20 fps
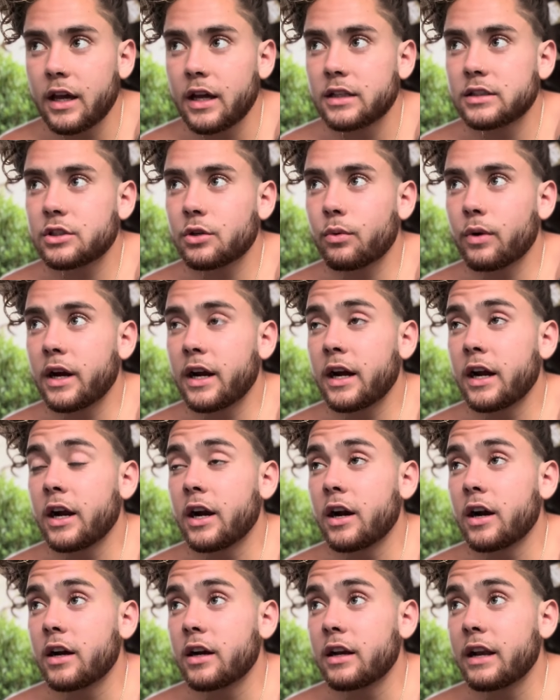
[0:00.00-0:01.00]
to
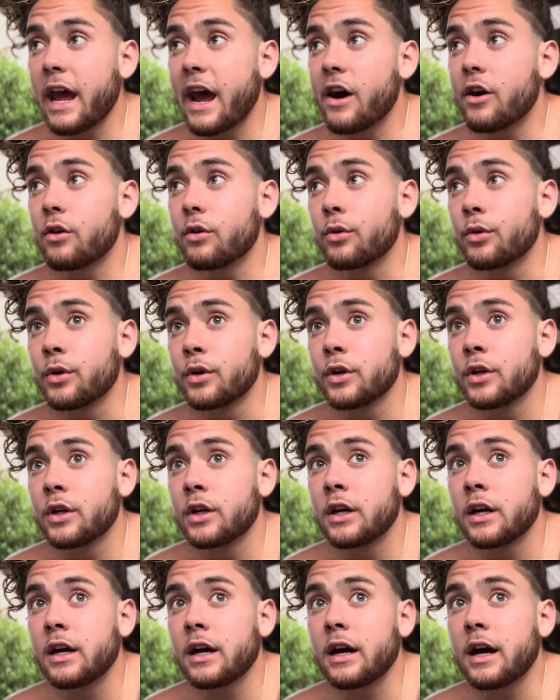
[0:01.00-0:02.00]
where now
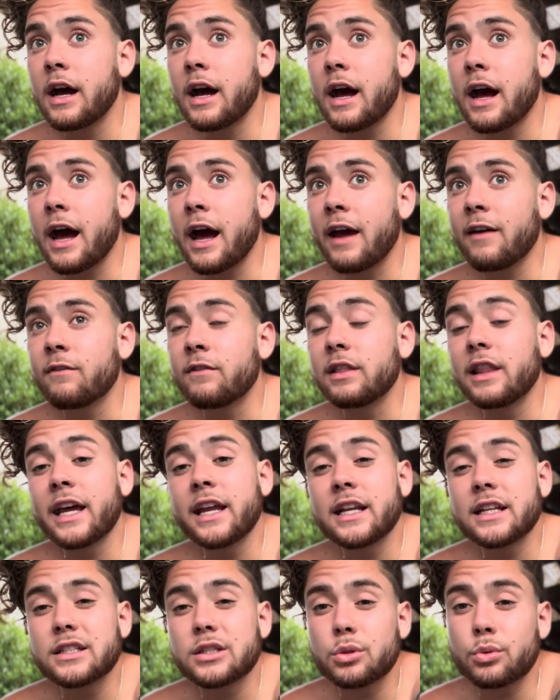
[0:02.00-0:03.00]
I've
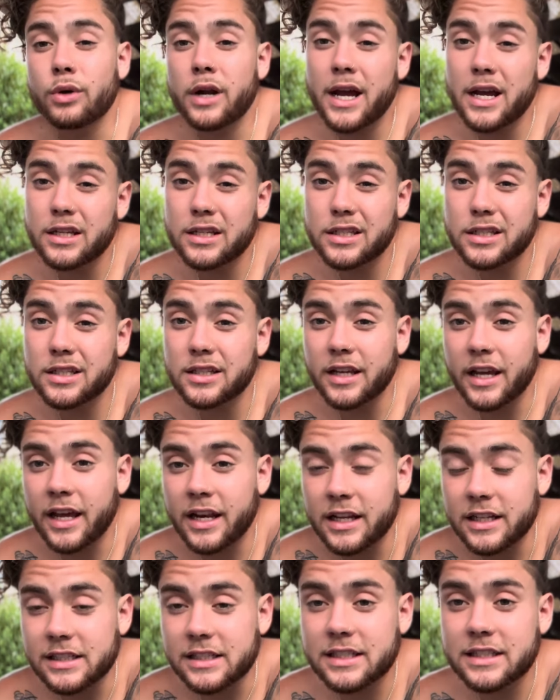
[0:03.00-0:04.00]
laid it to rest,
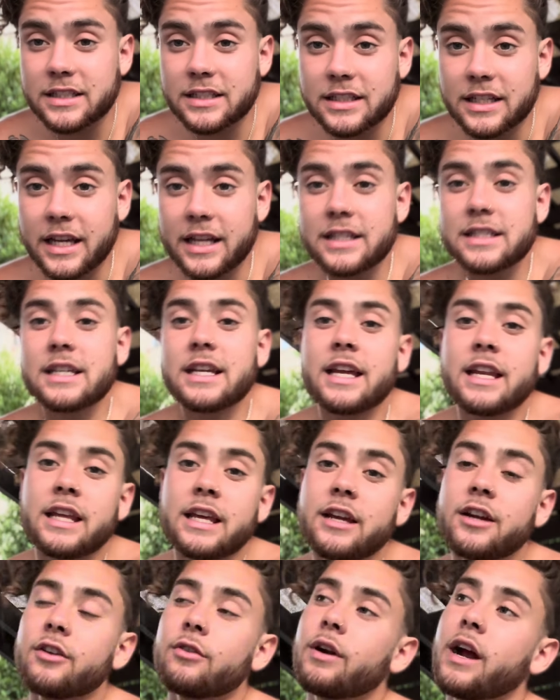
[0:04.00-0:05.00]
and it's in
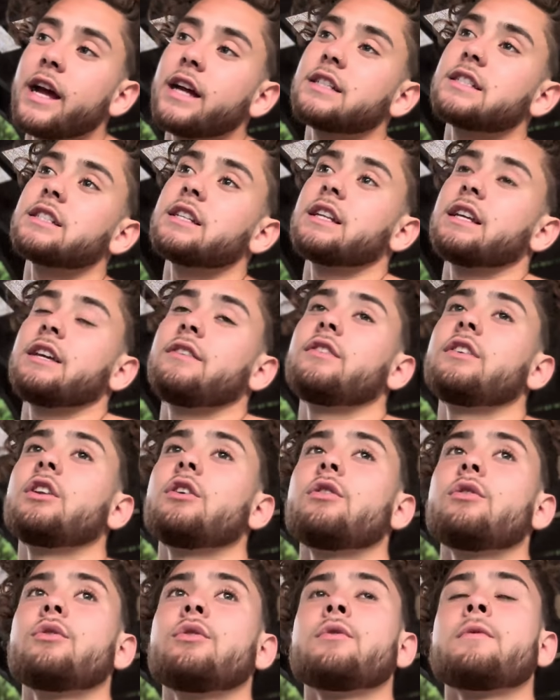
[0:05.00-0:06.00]
here, right? It's in, even
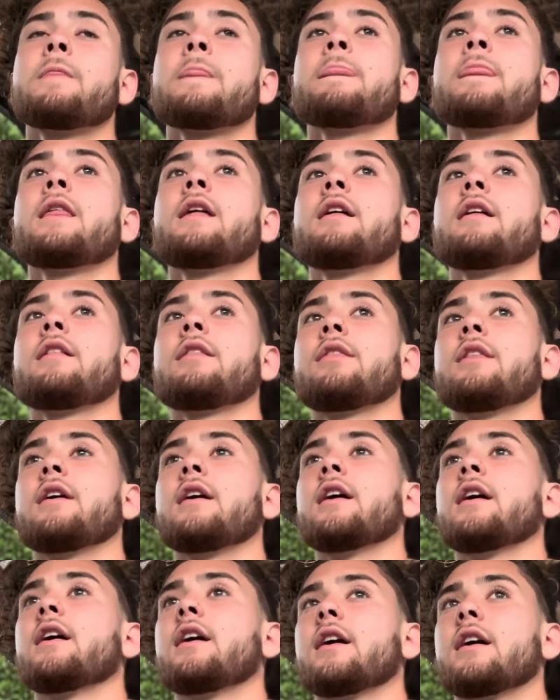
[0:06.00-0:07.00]
though
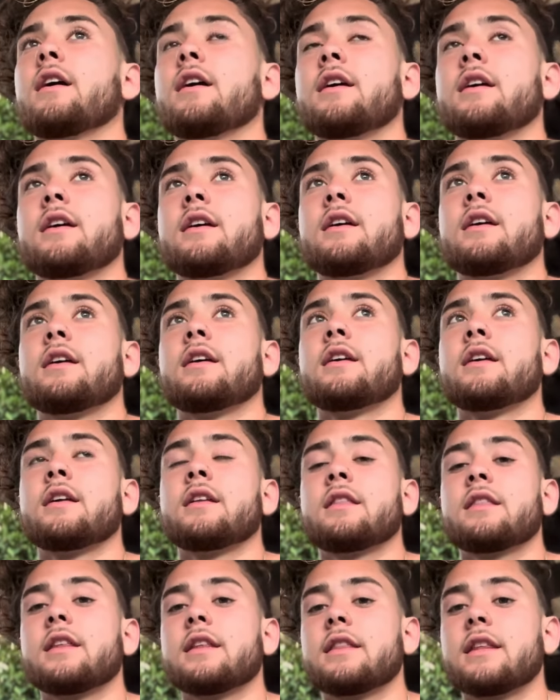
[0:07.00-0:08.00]
the
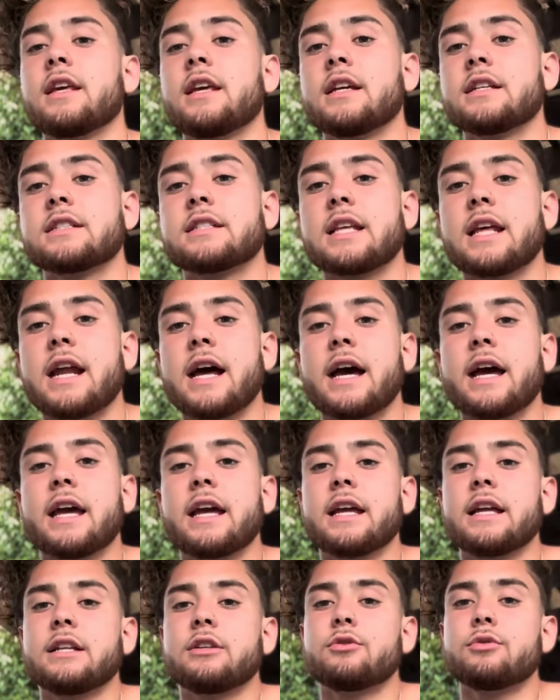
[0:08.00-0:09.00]
things that
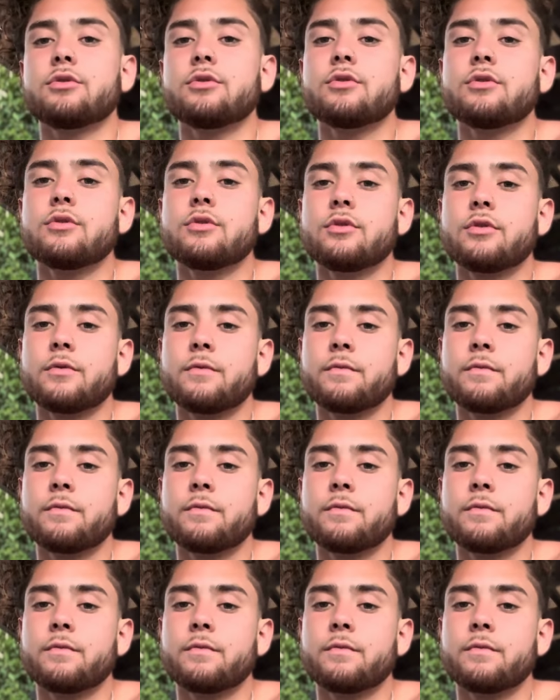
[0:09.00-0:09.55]
I do